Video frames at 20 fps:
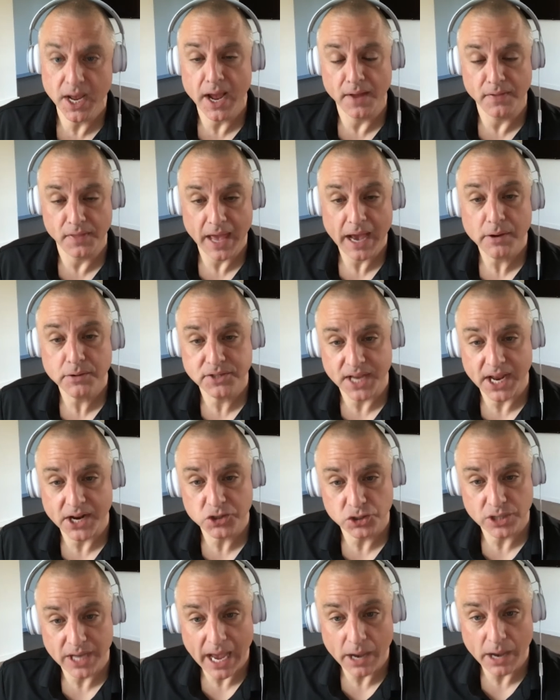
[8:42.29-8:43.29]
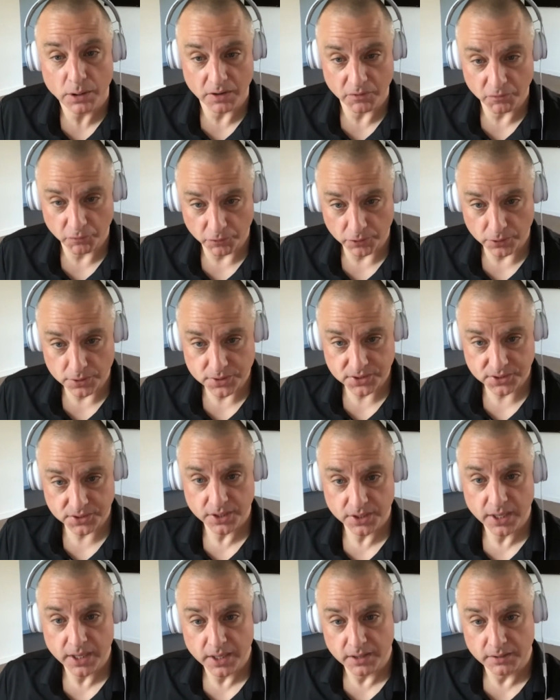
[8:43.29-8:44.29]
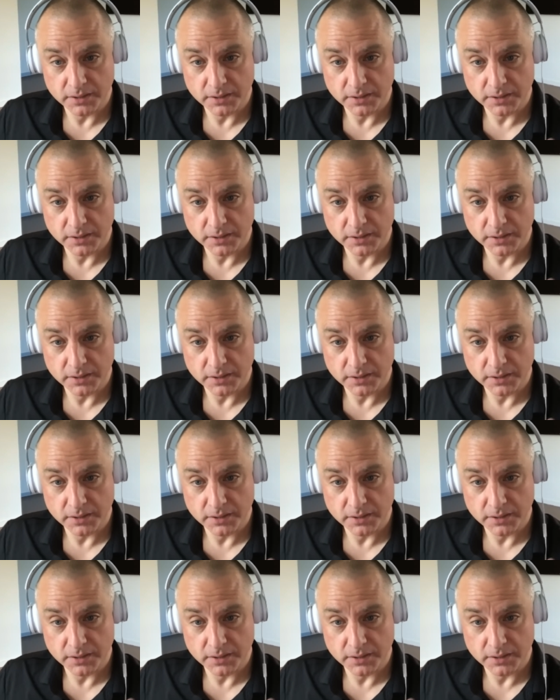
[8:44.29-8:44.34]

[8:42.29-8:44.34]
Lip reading: And that was actually how I first